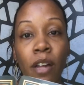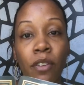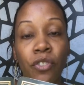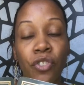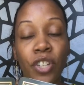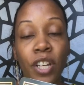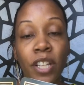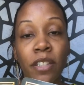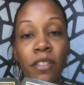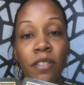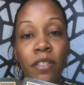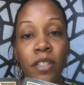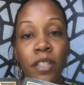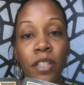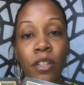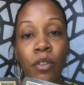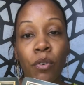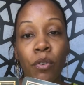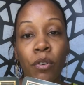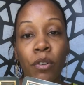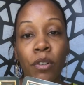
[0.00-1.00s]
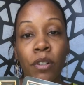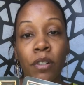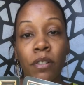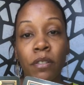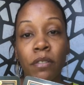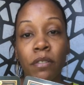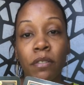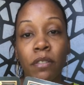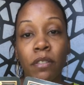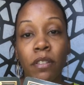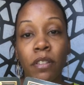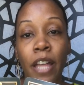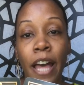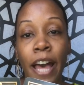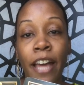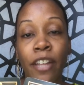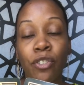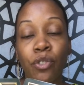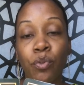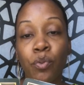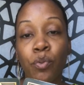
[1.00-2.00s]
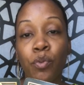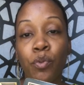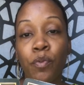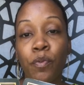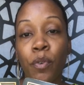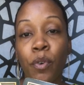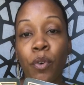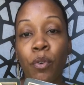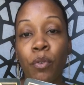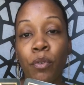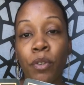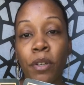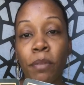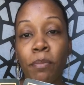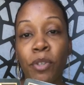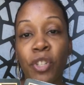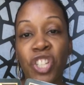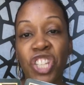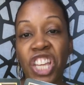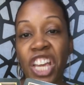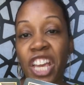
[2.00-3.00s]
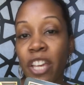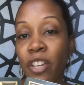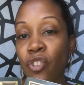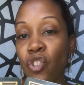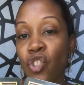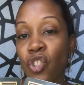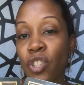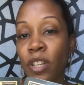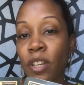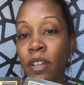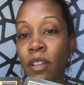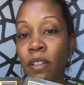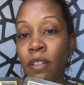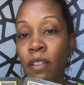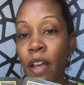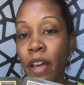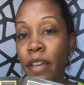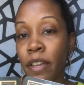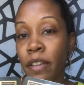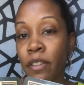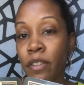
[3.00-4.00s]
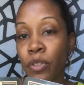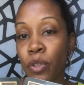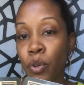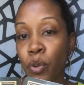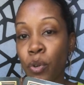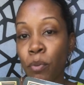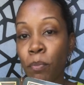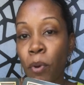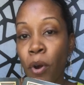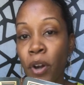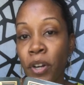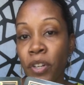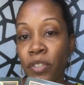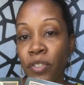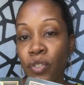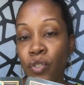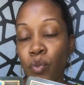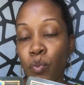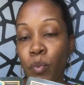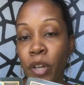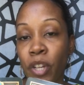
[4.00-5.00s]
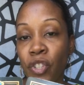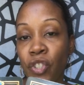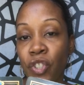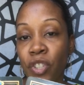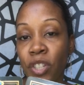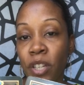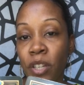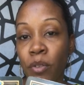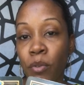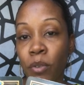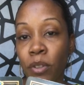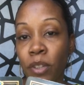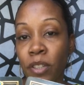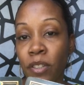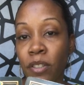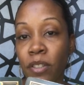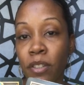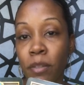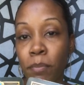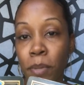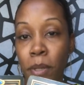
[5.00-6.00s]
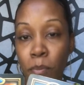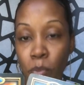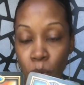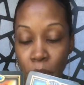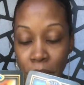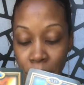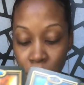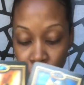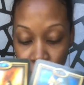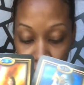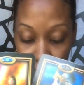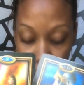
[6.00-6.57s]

jealousy or not truthful communication, like third-party situation, or listening to people hate your